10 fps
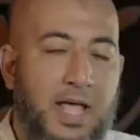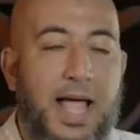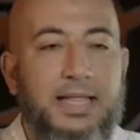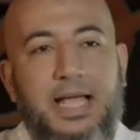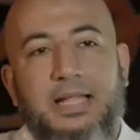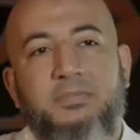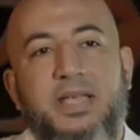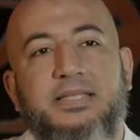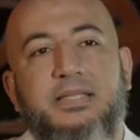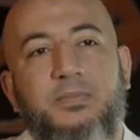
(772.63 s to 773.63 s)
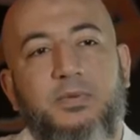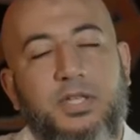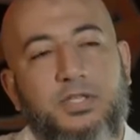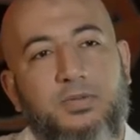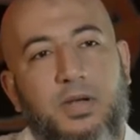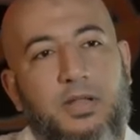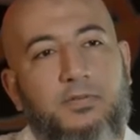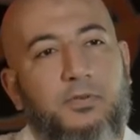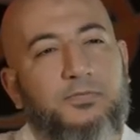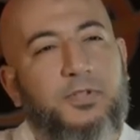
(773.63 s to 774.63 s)
and that makes them reach to a
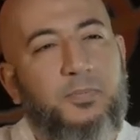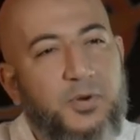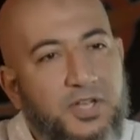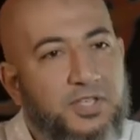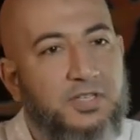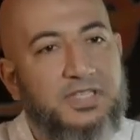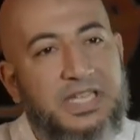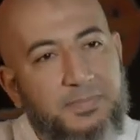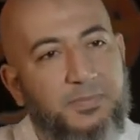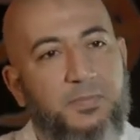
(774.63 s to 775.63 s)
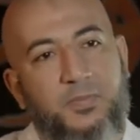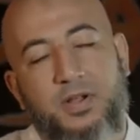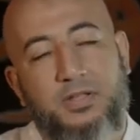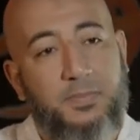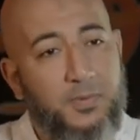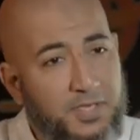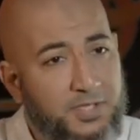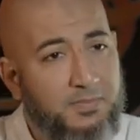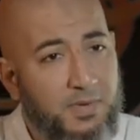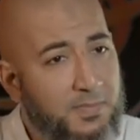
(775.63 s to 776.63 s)
level of depression, deep
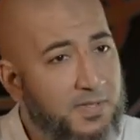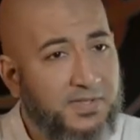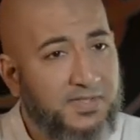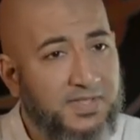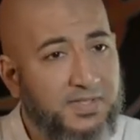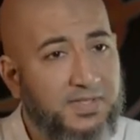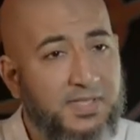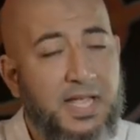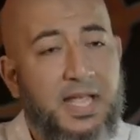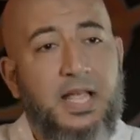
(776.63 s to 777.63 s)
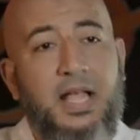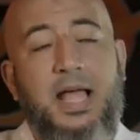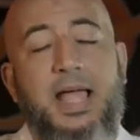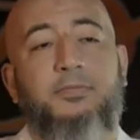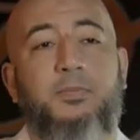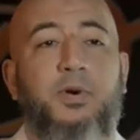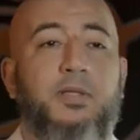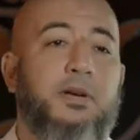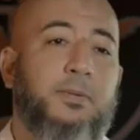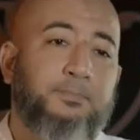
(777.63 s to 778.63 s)
depression, my brothers and sisters. I have a
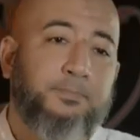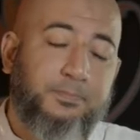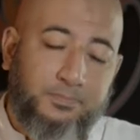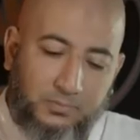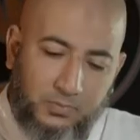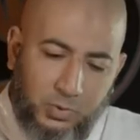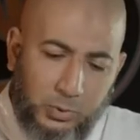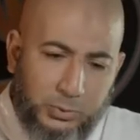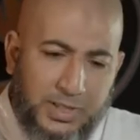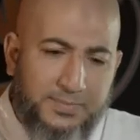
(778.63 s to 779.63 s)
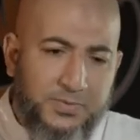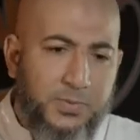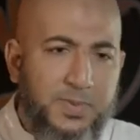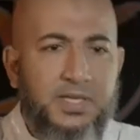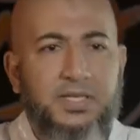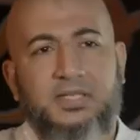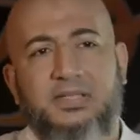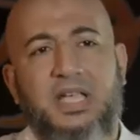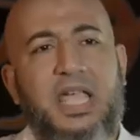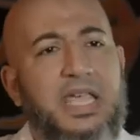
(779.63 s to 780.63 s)
brother who came to me.
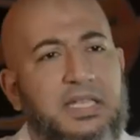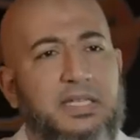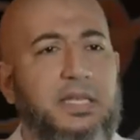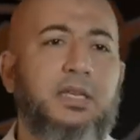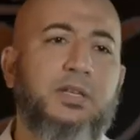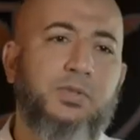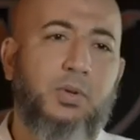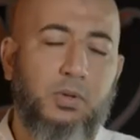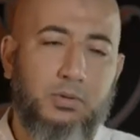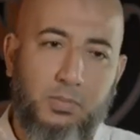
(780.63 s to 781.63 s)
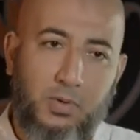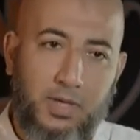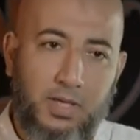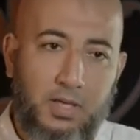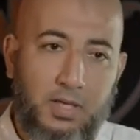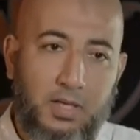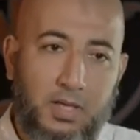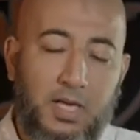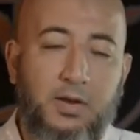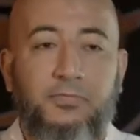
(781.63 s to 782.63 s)
He's 18 years old boy,
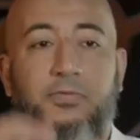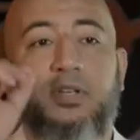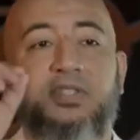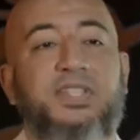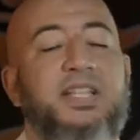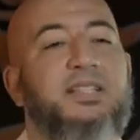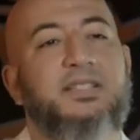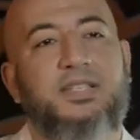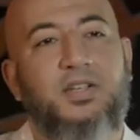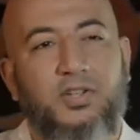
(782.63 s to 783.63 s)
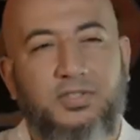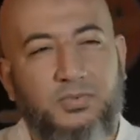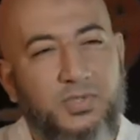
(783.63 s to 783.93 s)
and the first sentence he uttered